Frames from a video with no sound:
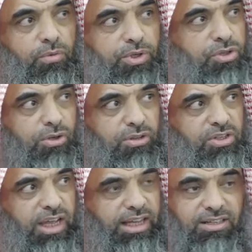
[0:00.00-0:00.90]
we saw the
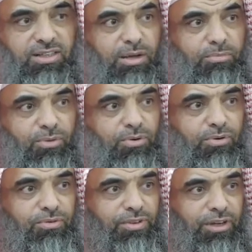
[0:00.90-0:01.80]
signs that
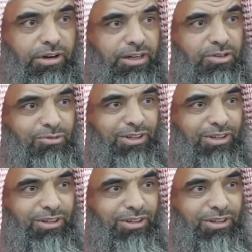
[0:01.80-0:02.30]
prove the greatness